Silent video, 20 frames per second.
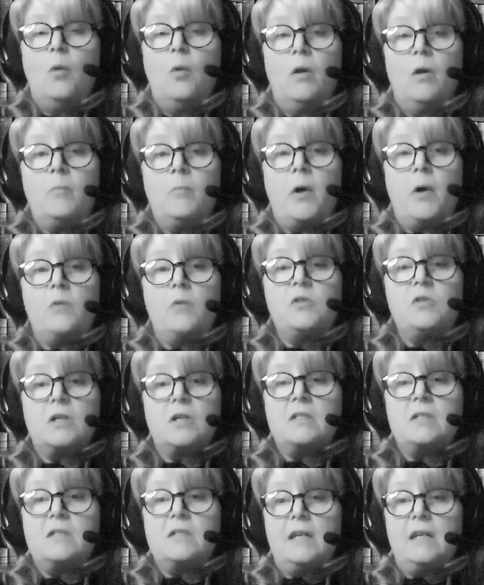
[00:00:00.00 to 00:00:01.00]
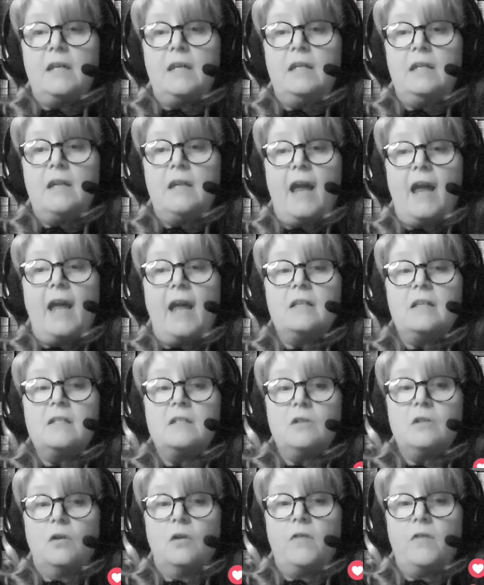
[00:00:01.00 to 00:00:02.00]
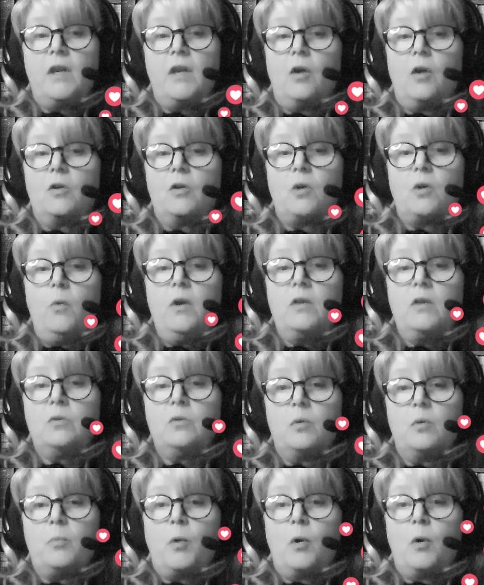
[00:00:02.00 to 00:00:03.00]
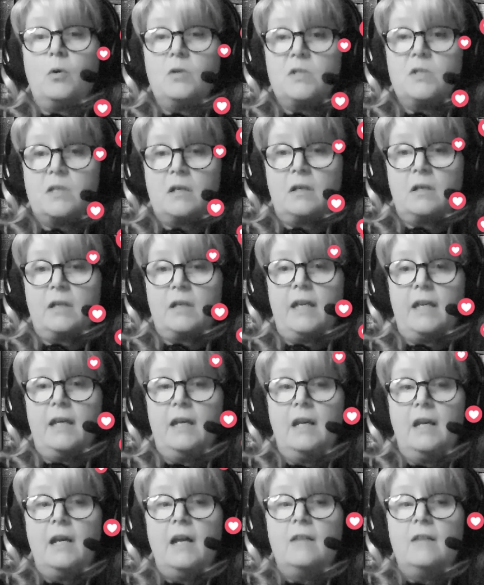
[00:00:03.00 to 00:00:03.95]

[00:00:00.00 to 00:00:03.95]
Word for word: what both Justine and Sylvie are going through personally